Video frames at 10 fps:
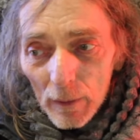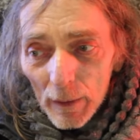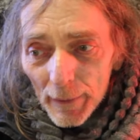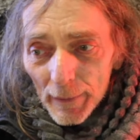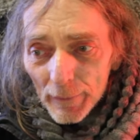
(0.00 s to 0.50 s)

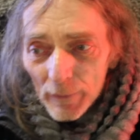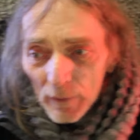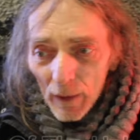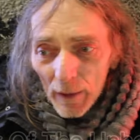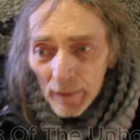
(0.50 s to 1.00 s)
I didn't
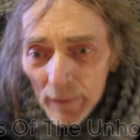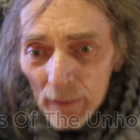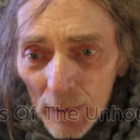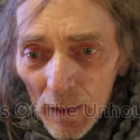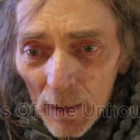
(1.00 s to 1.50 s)
cry.
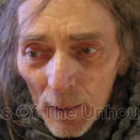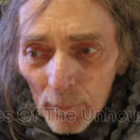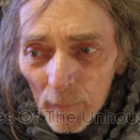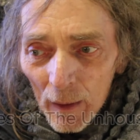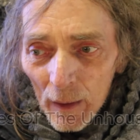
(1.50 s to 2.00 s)
I
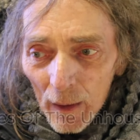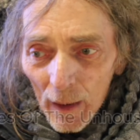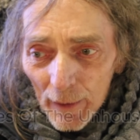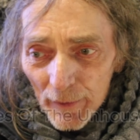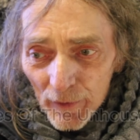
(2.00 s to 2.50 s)

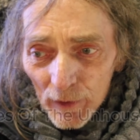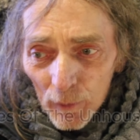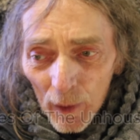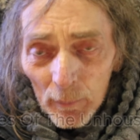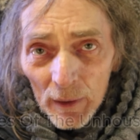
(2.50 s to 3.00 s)
just couldn't
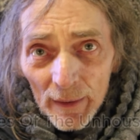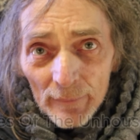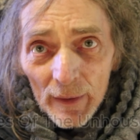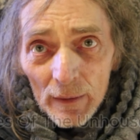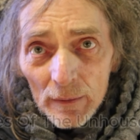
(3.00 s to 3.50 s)
quite
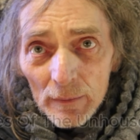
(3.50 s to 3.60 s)
believe it.